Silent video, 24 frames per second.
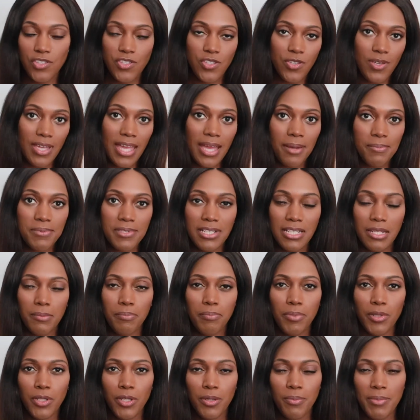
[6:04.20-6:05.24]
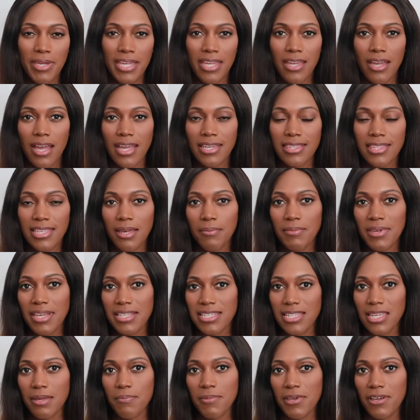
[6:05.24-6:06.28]
to Absolutely Blooming. I think I'm
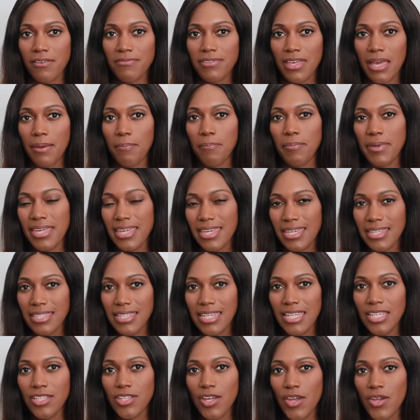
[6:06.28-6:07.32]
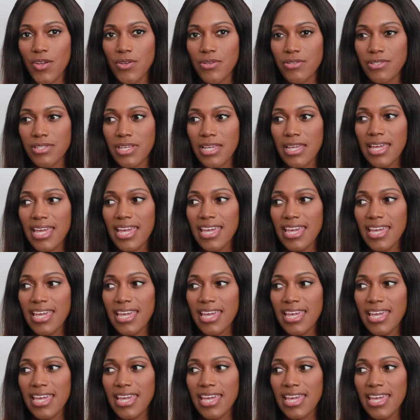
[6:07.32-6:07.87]
getting a bit of that peony note.